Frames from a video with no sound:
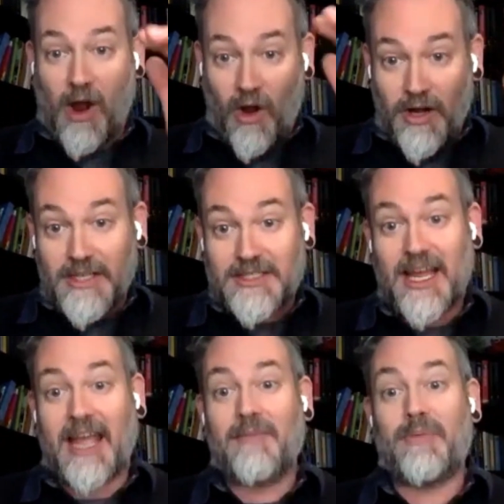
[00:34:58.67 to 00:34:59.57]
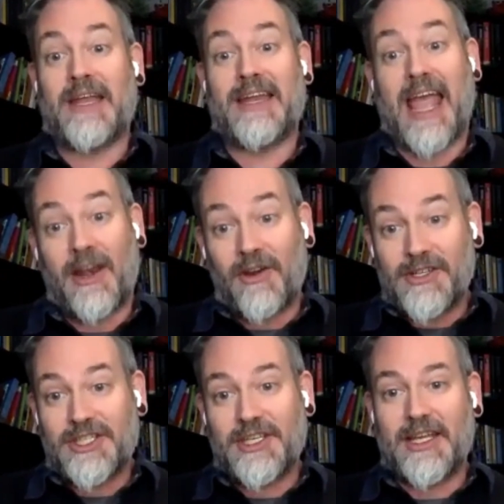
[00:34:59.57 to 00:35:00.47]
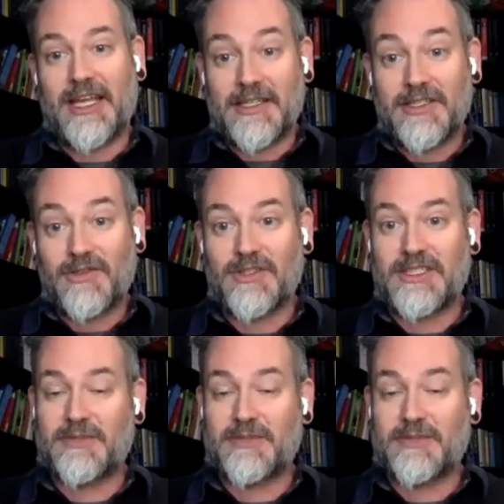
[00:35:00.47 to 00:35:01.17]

archetype and energy into a